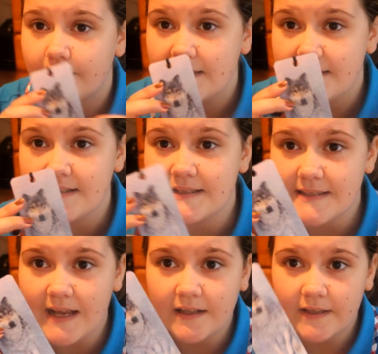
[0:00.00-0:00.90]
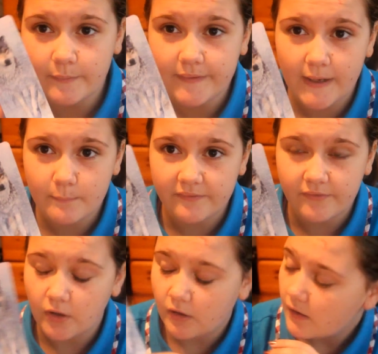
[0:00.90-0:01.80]
This is exactly the one I had
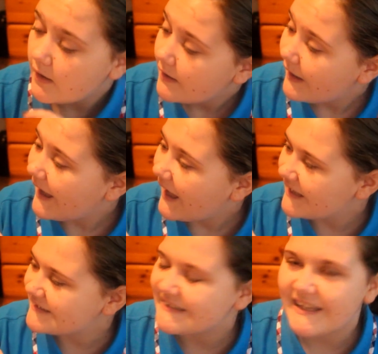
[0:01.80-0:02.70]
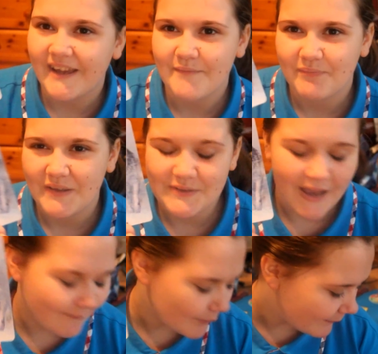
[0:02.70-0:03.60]
before, and yeah, so I have